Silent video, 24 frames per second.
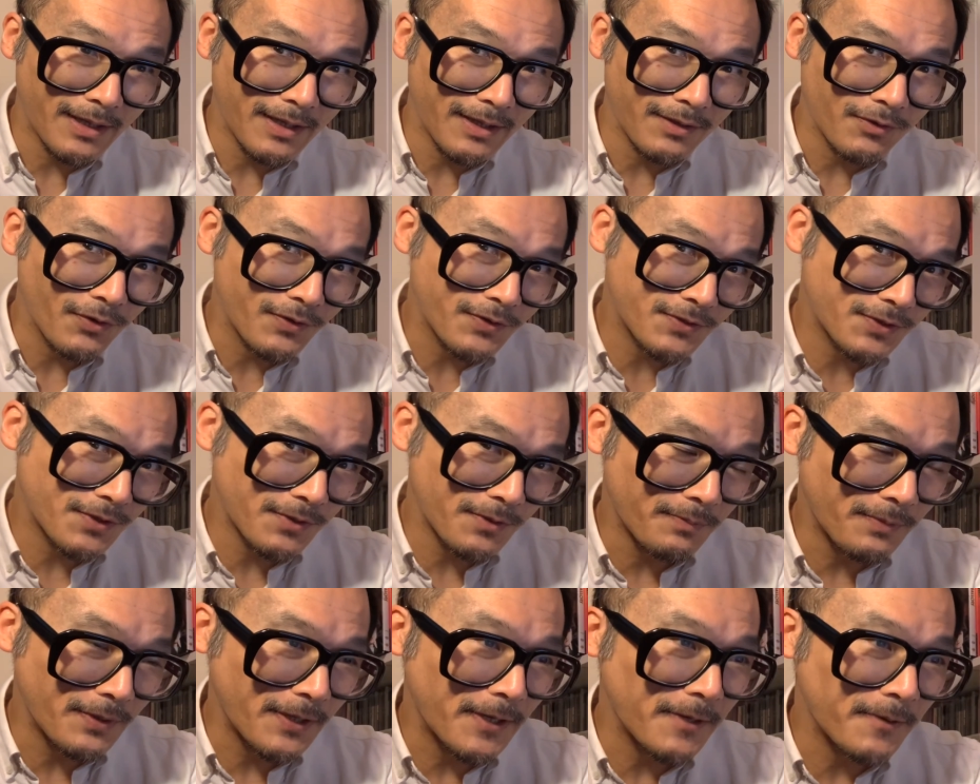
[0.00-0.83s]
looks to
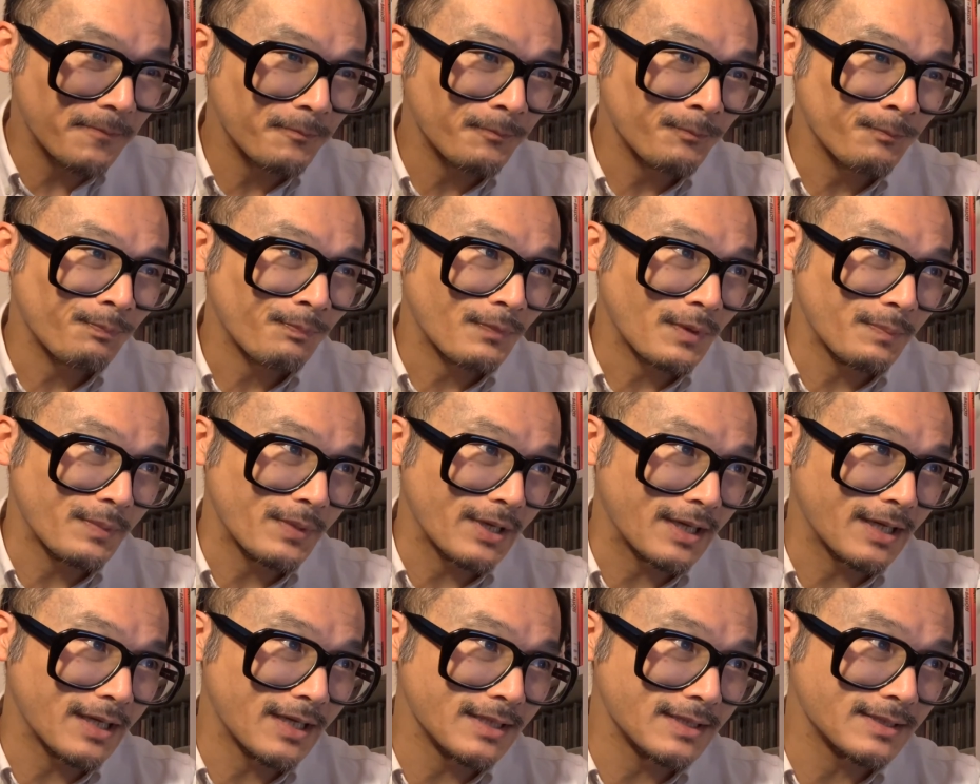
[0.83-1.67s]
be,
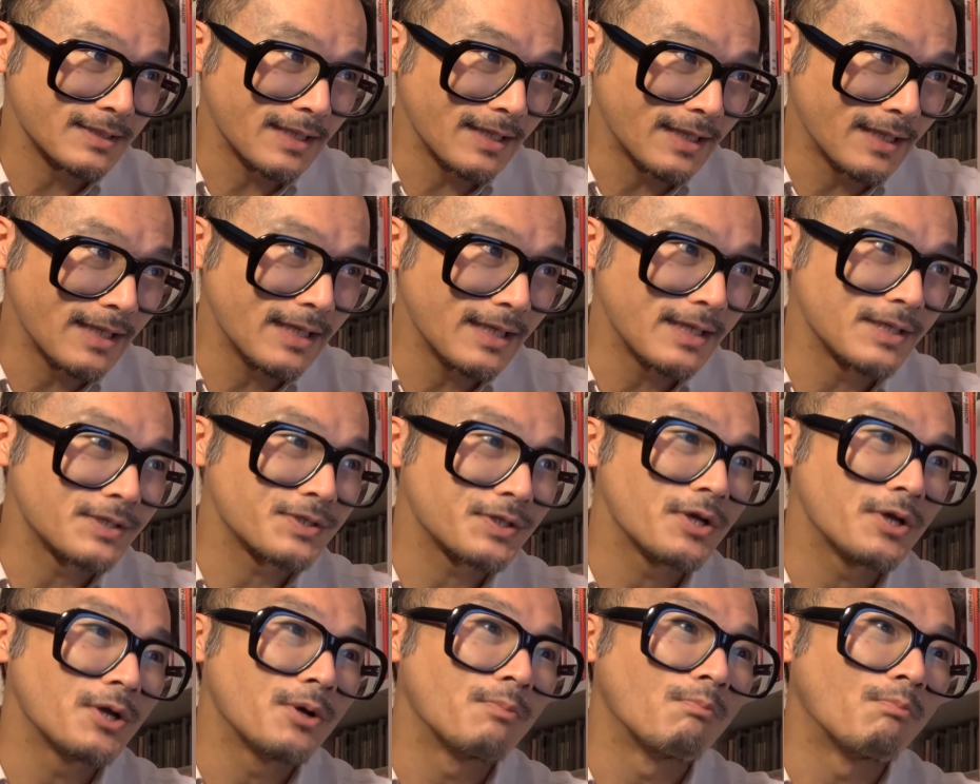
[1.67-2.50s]
because it is
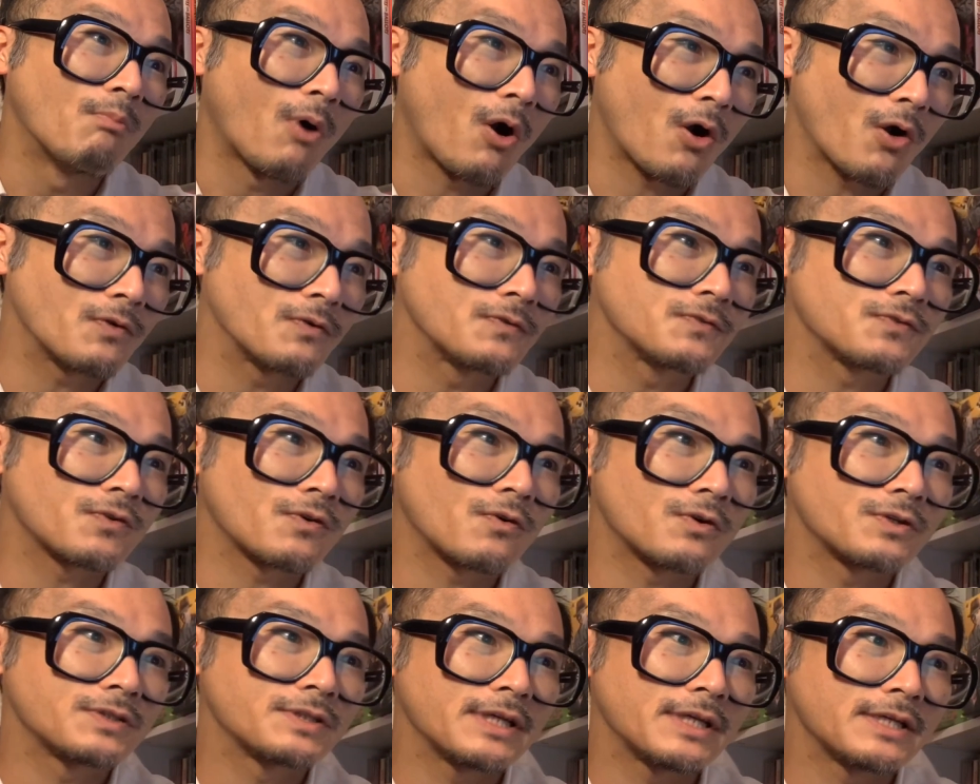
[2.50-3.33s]
Martin
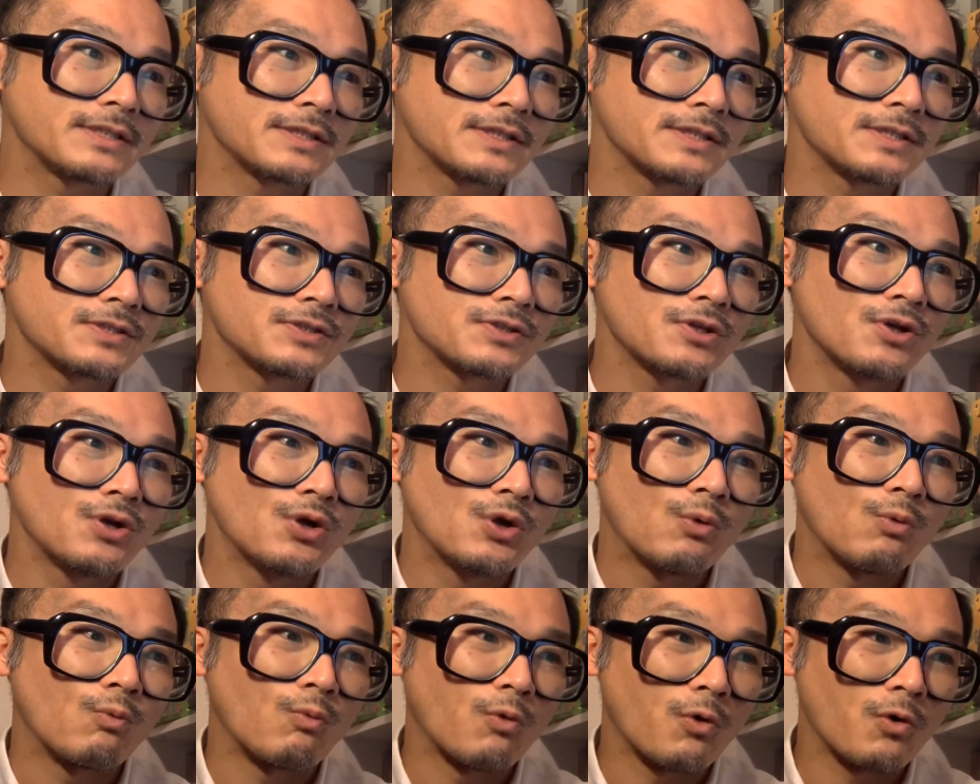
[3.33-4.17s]
Scorsese's
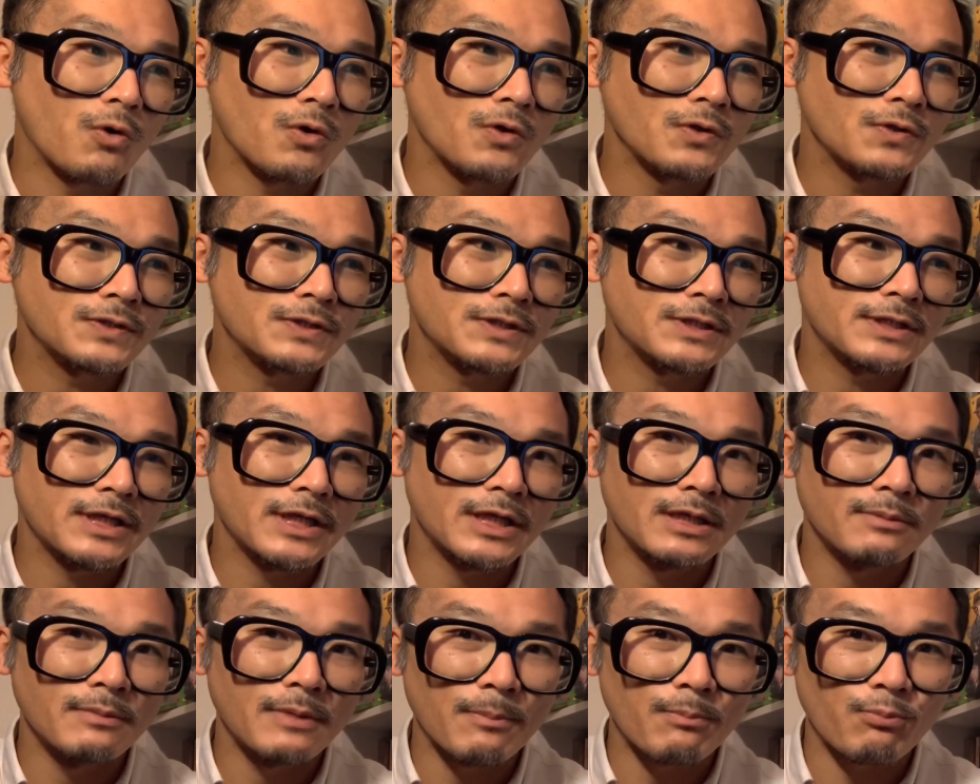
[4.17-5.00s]
World
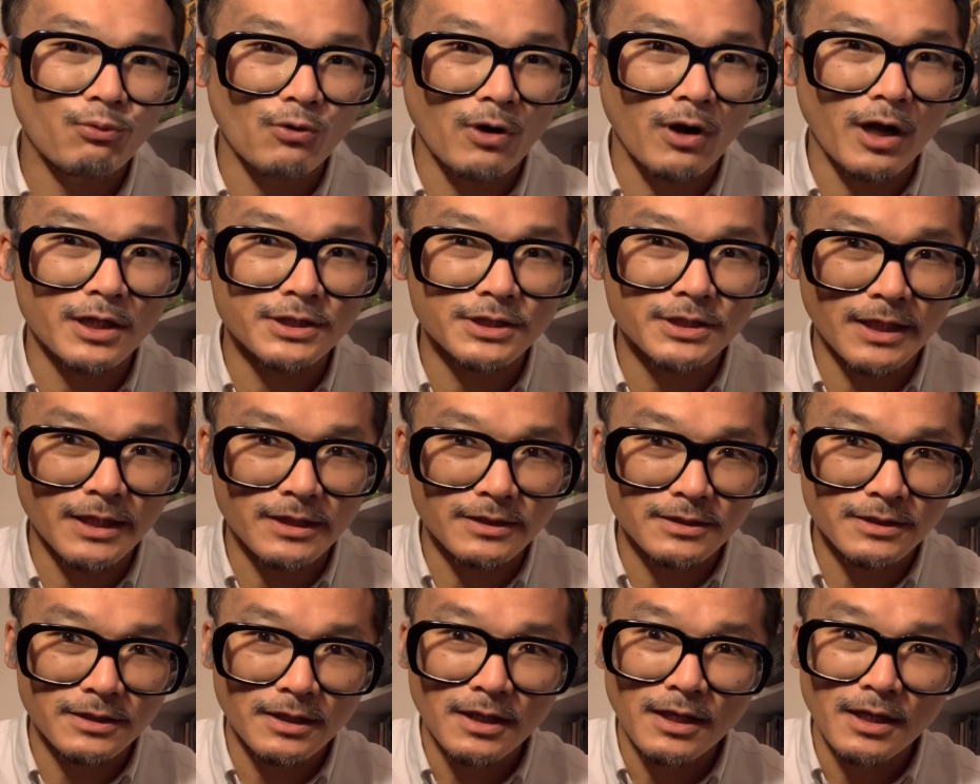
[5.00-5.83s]
Cinema
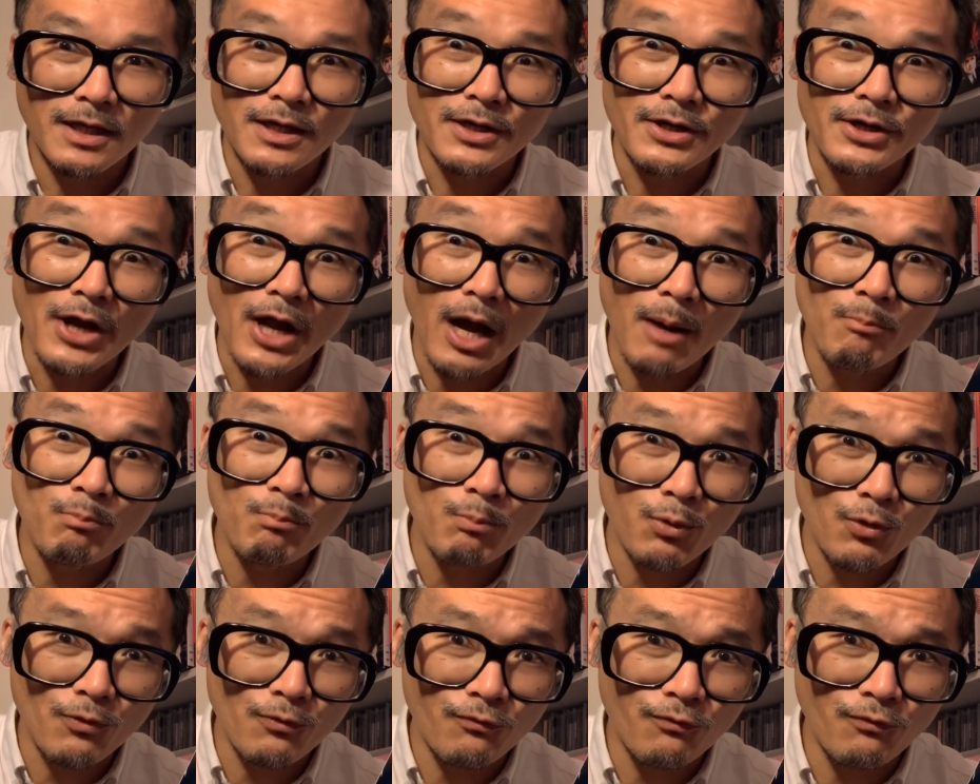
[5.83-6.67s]
Project
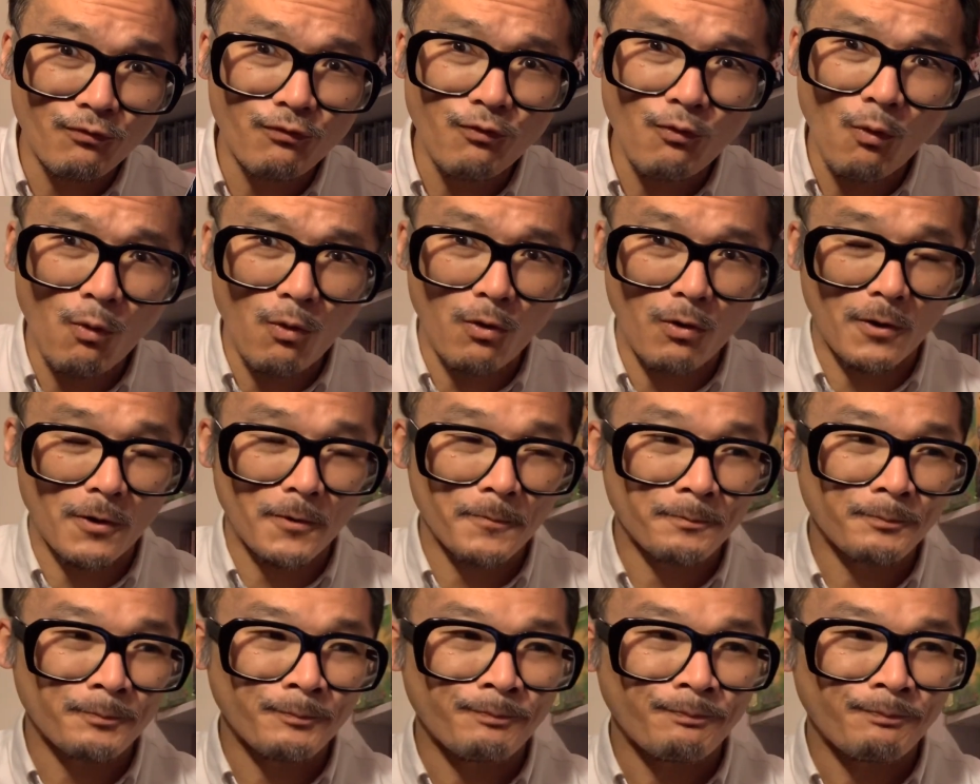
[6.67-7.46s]
number 4.